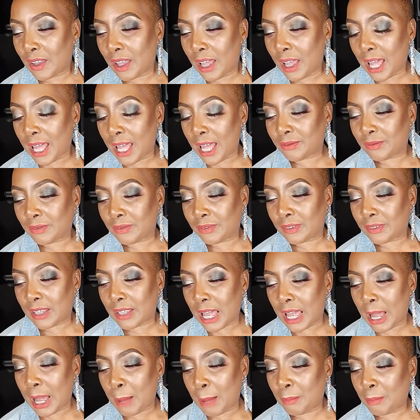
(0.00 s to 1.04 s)
I,
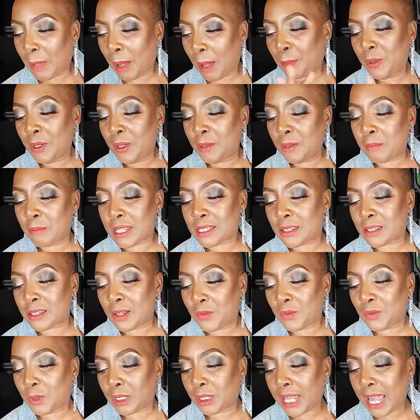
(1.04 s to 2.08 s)
I'm I'm putting myself
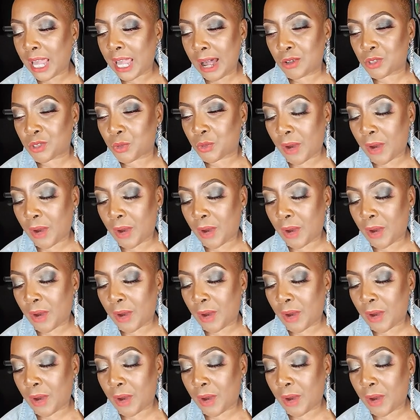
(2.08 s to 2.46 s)
on the couch